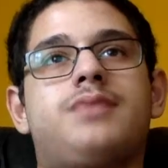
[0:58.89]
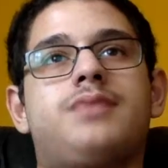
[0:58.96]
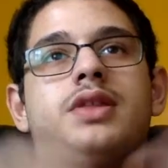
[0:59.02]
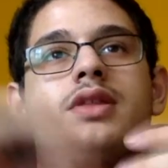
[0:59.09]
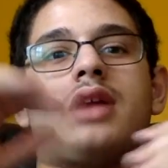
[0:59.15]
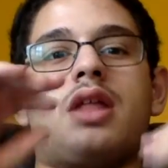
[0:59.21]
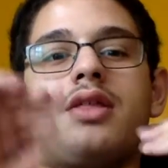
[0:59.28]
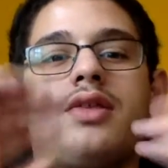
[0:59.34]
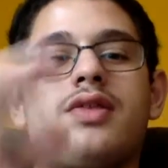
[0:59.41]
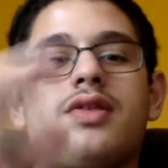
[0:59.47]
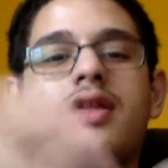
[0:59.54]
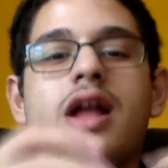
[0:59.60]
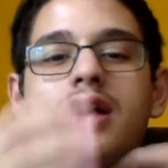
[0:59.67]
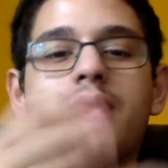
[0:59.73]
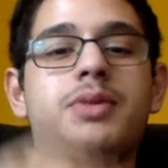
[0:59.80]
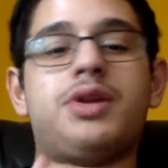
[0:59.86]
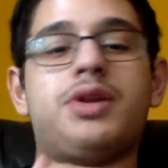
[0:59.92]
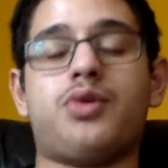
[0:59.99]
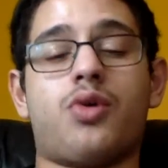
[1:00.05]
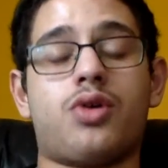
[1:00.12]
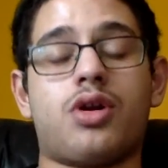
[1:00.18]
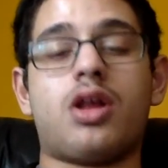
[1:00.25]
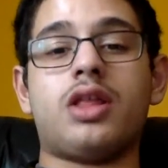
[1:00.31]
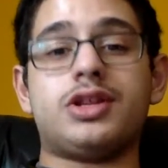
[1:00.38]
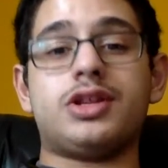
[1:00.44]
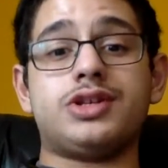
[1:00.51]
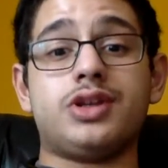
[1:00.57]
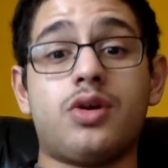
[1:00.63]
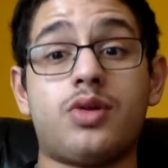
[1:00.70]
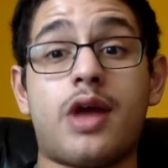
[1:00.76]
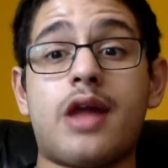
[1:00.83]
this is not gonna be in order. I'll let
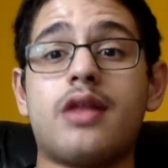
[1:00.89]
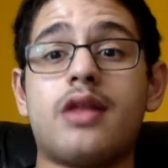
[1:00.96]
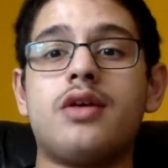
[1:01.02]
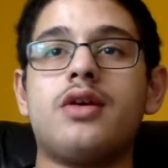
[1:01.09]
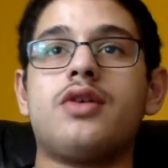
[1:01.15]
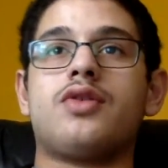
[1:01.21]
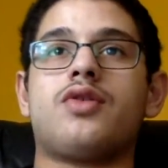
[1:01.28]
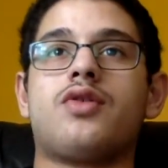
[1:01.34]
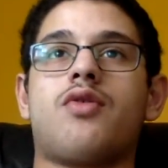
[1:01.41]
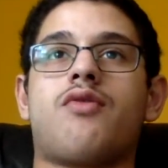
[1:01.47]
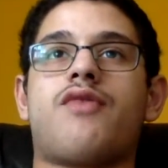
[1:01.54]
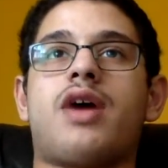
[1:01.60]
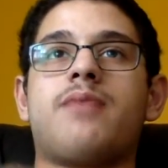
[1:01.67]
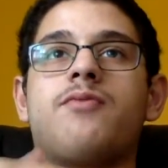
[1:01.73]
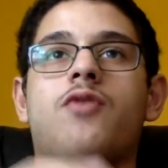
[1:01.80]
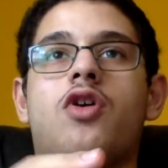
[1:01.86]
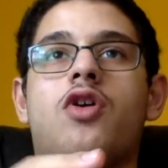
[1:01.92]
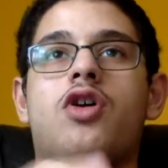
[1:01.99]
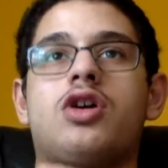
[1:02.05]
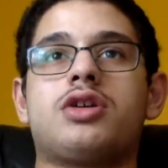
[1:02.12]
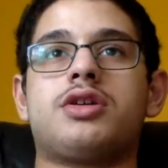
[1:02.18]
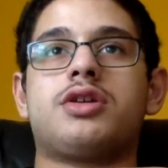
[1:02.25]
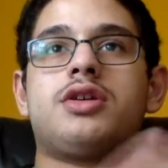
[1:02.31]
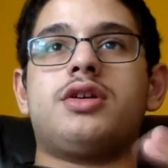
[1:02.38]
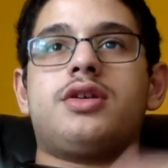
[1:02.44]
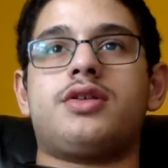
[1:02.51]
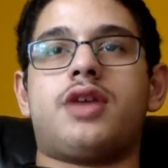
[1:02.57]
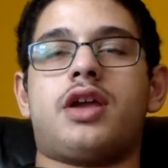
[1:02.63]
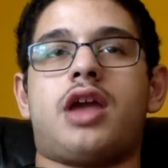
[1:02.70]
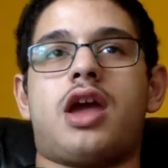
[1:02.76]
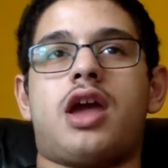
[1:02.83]
you know that. So if I'm wrong,
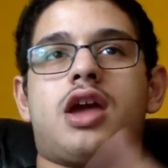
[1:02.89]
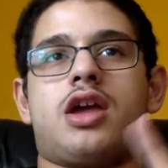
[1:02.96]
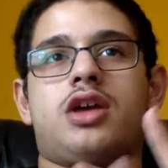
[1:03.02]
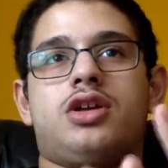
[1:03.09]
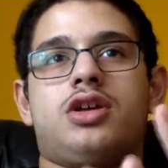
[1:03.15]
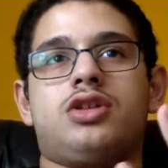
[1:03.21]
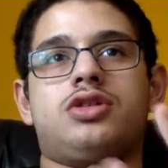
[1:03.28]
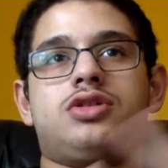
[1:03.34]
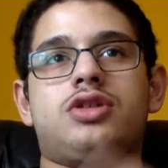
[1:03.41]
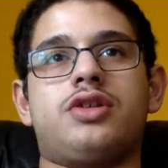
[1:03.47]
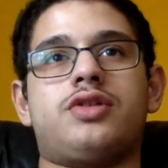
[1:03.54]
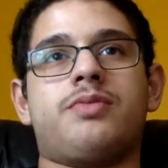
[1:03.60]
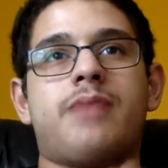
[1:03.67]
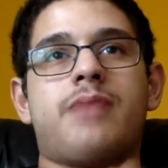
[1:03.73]
saying hey, this